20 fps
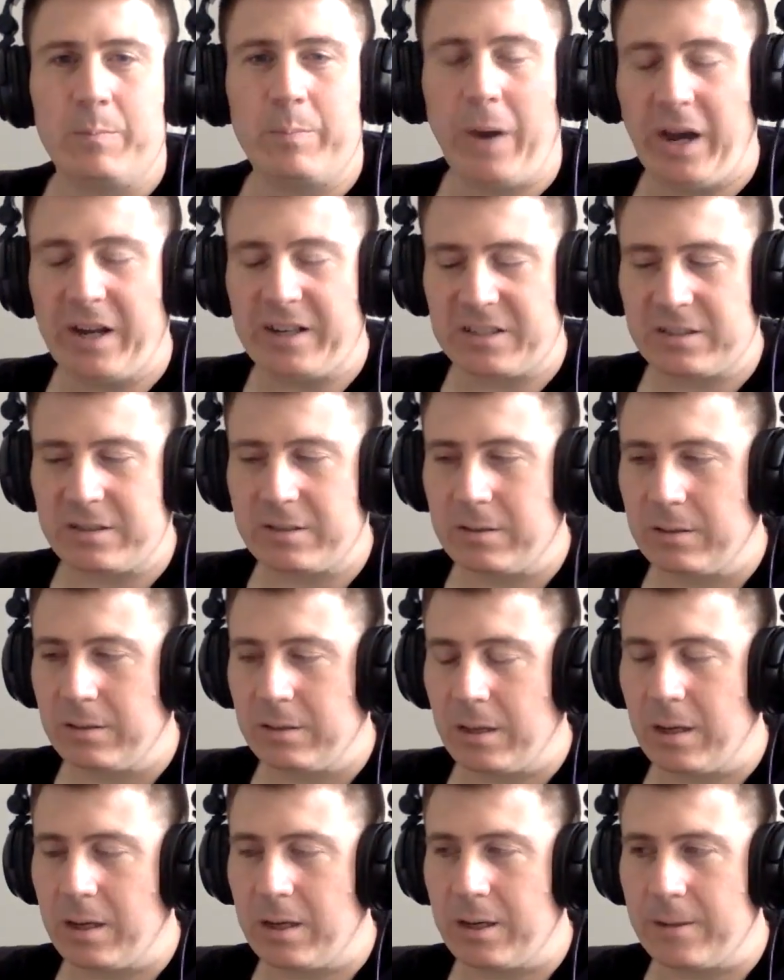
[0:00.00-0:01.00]
But
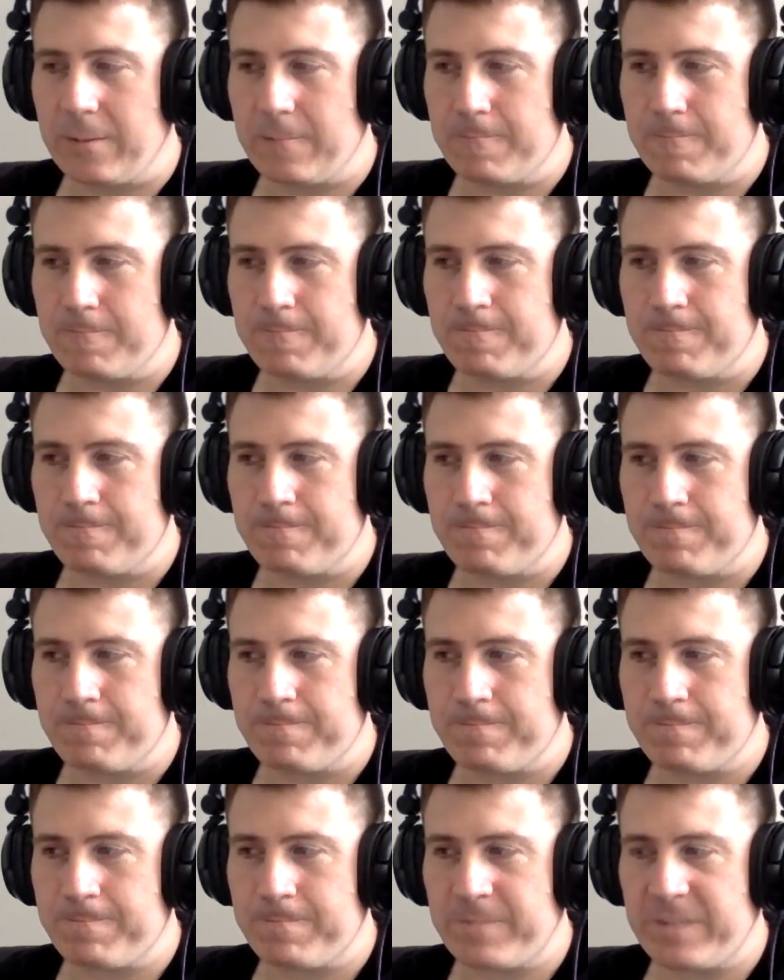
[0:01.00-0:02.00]
um,
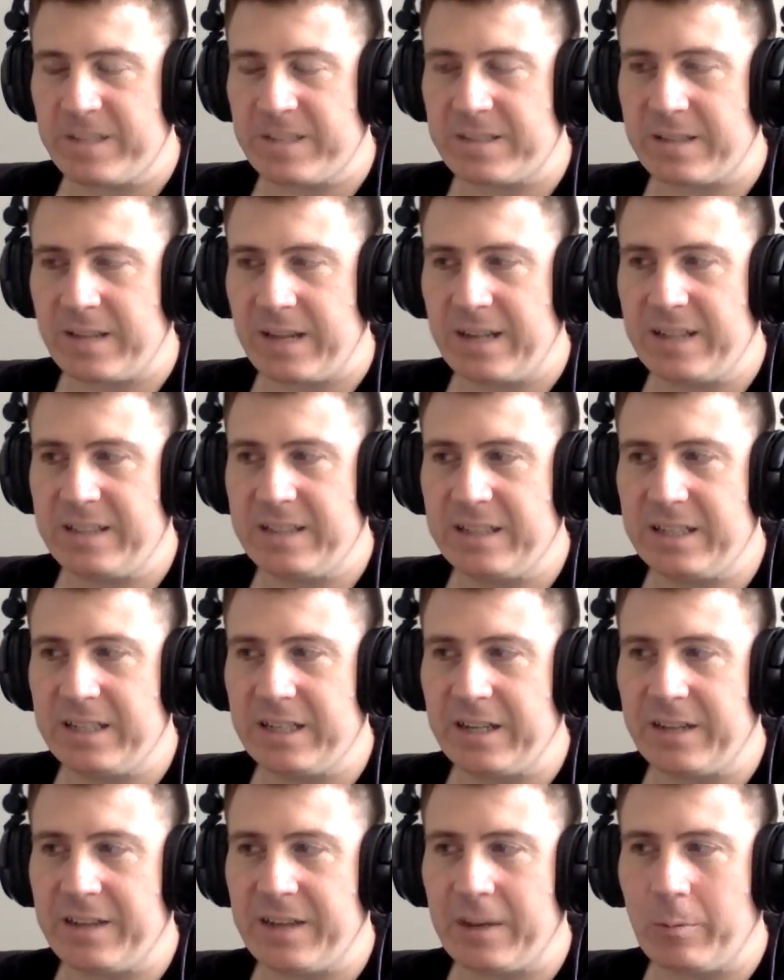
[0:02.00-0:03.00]
this
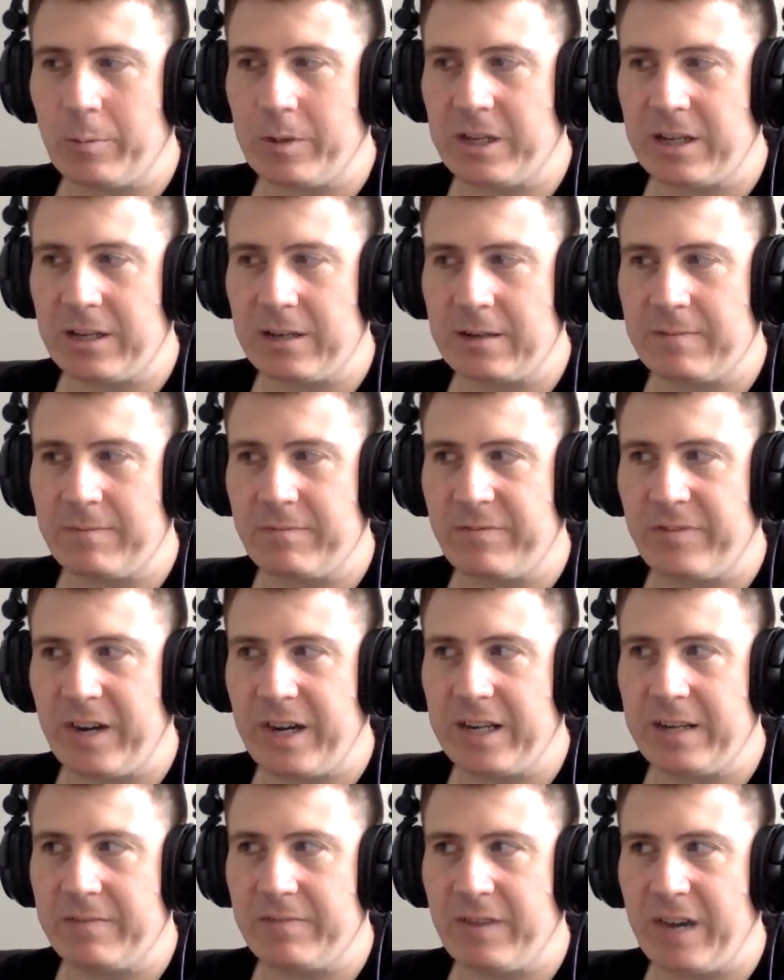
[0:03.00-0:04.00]
idea that we can
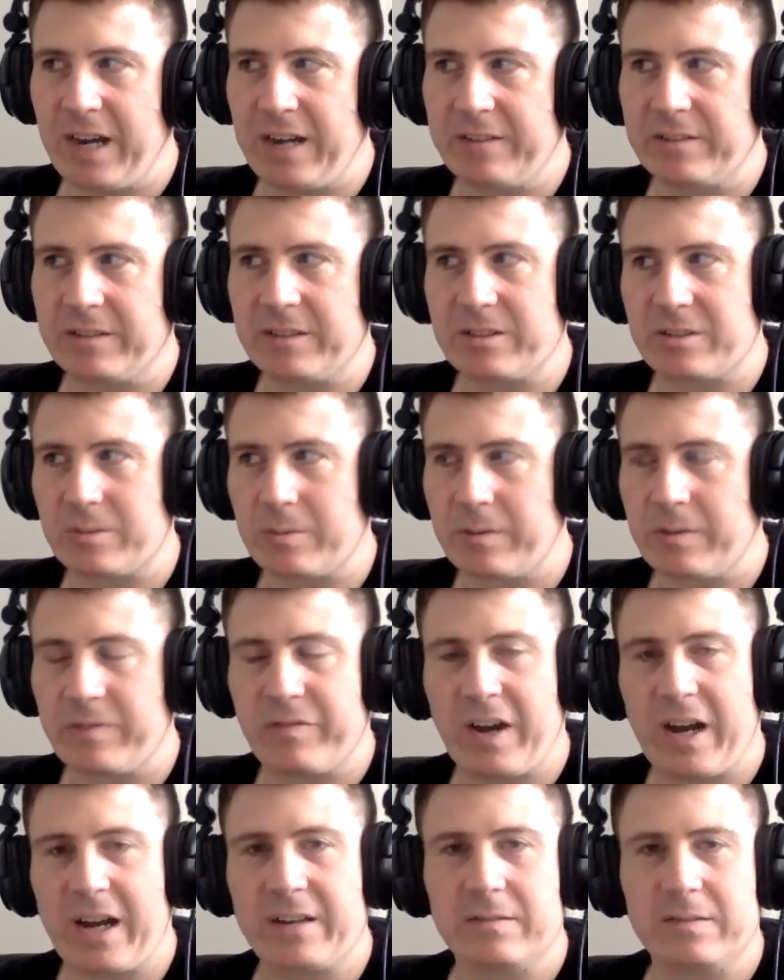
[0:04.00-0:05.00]
fight violence with
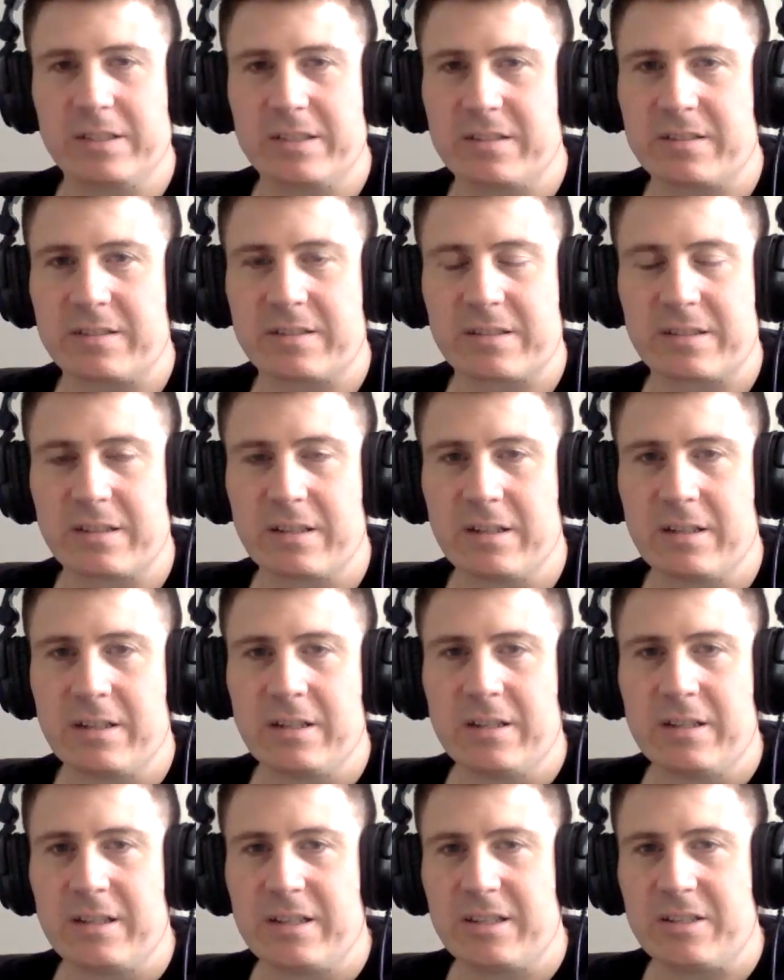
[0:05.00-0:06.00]
violence
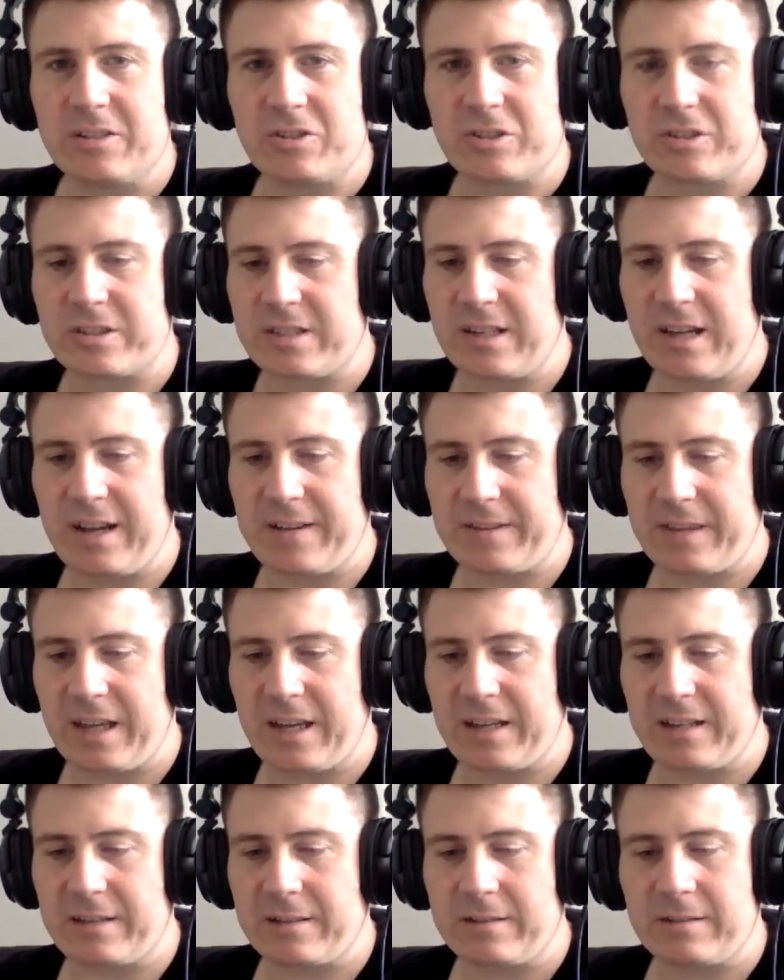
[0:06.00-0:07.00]
is just not
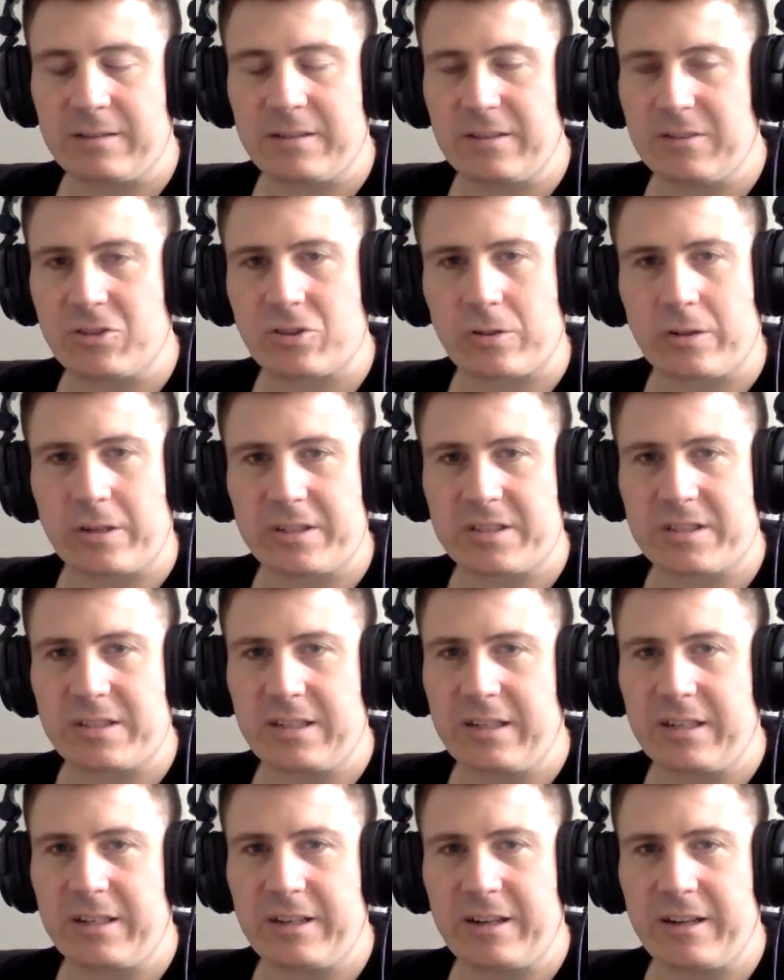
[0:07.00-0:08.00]
that
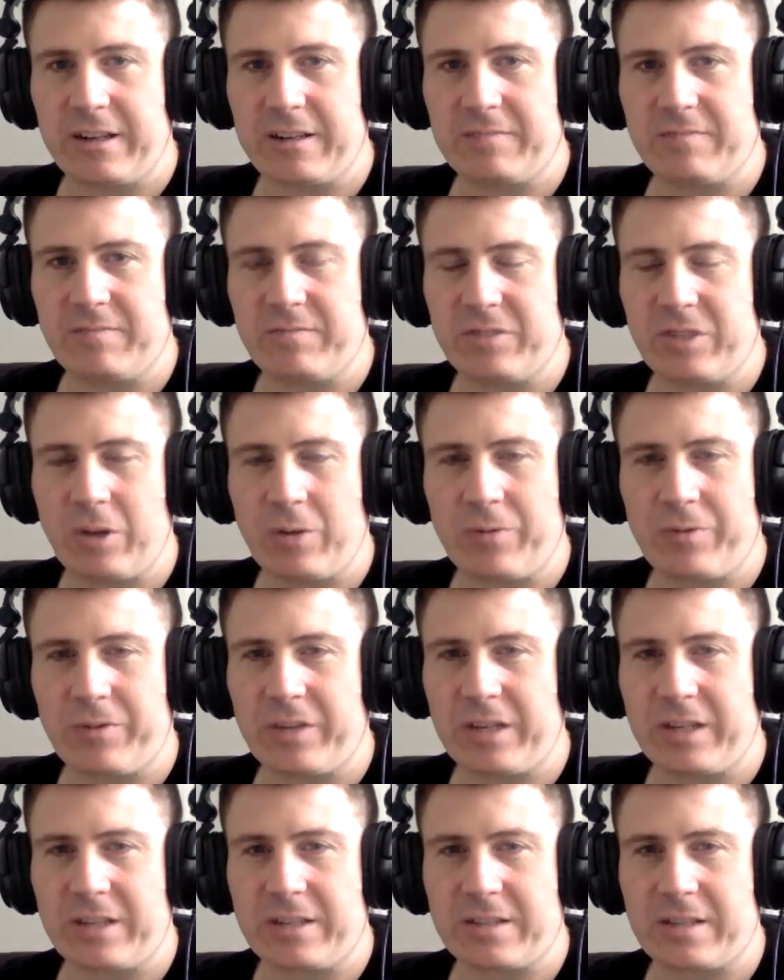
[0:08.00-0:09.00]
interesting. And I don't
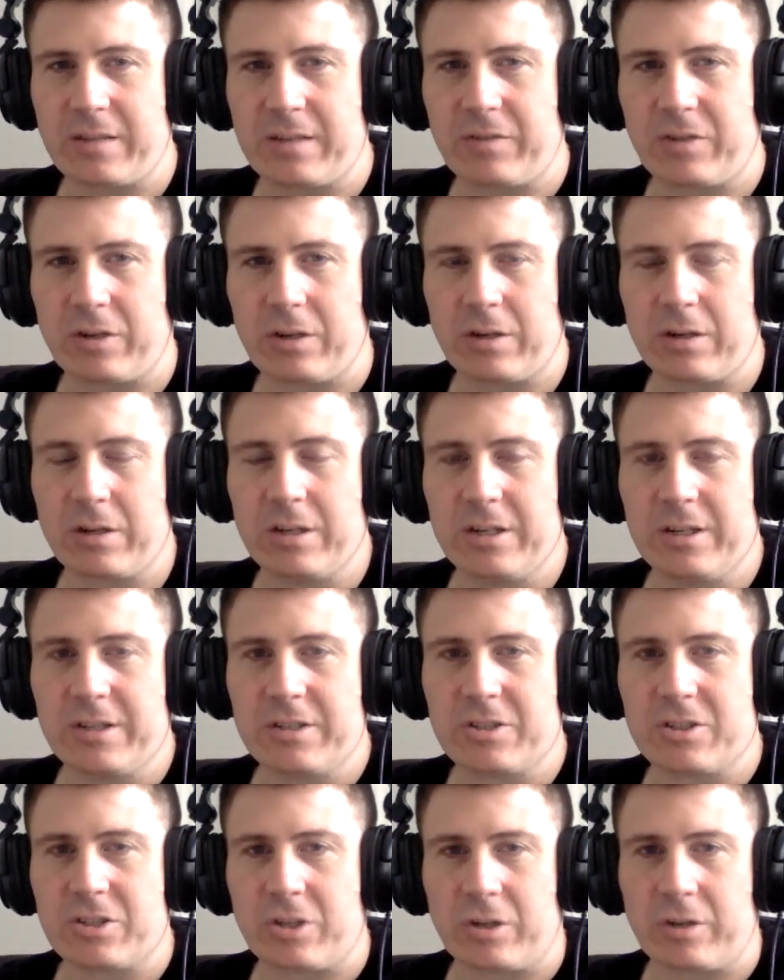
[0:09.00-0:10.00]
think it's ever
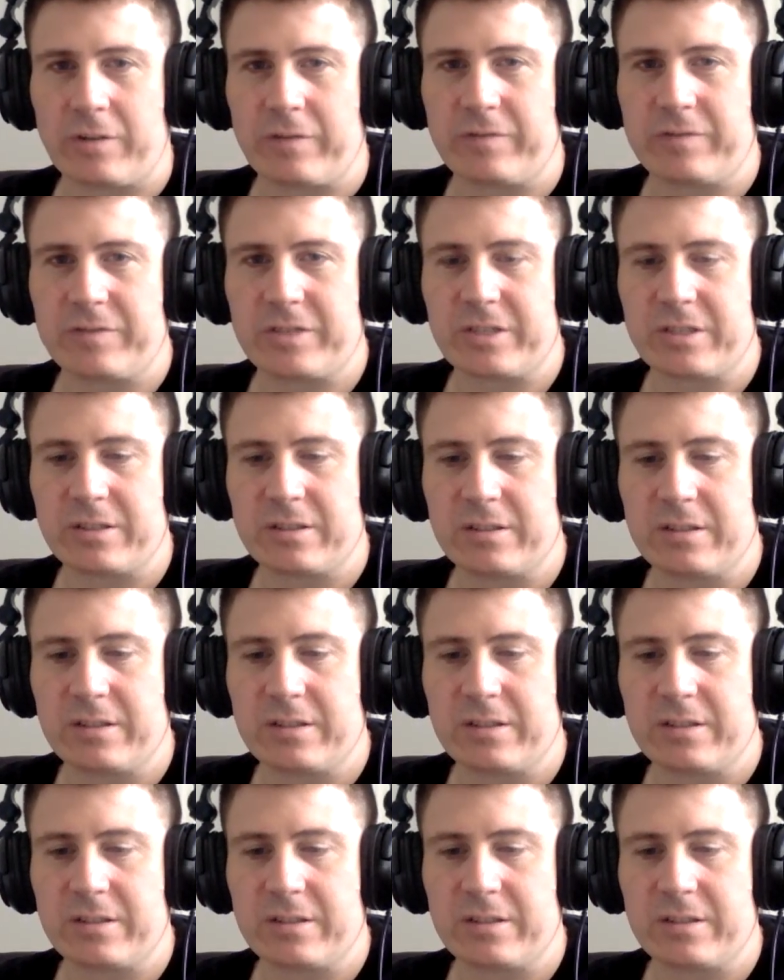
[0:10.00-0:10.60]
served